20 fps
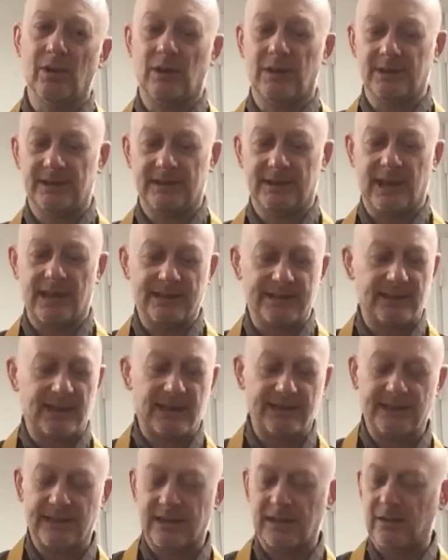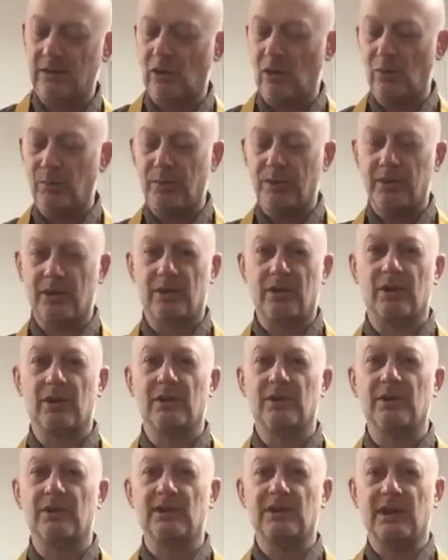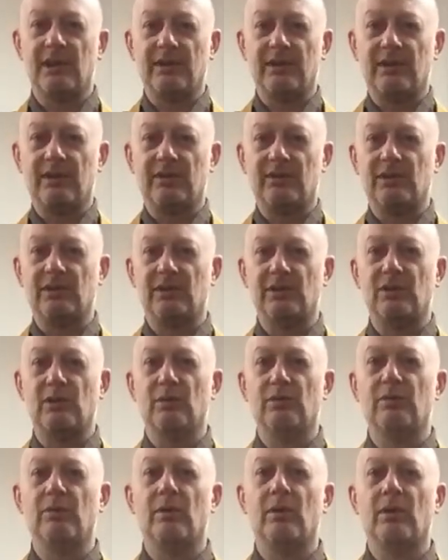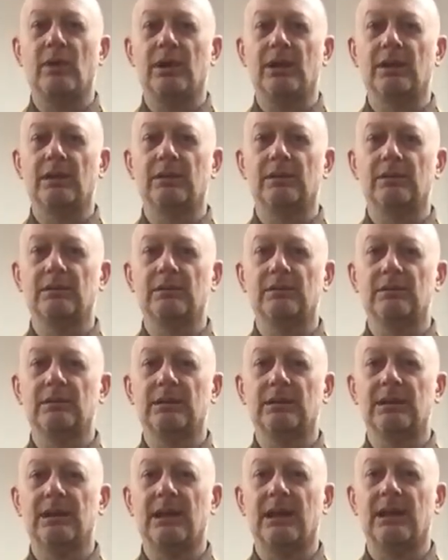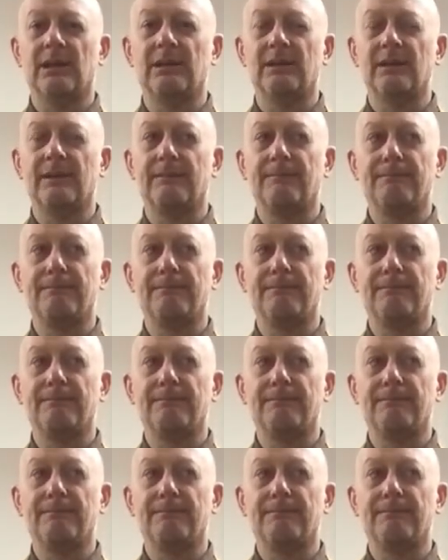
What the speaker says: sat Zazen, opened the curtains, and there's the snow falling. And